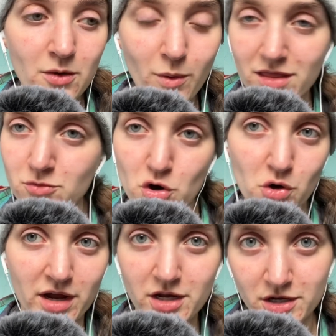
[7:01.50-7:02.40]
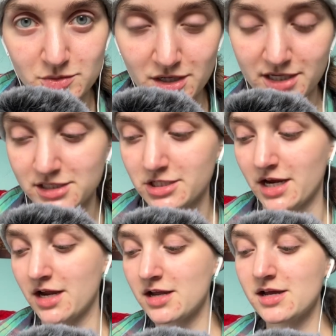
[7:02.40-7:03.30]
whether or not I go to a
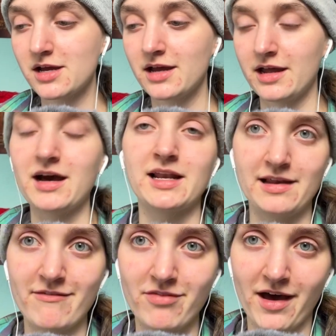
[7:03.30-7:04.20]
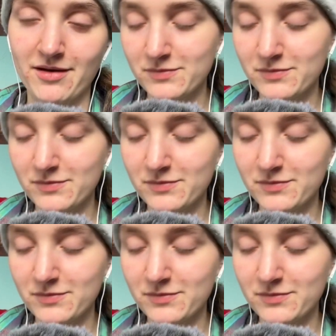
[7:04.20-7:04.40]
country and live there.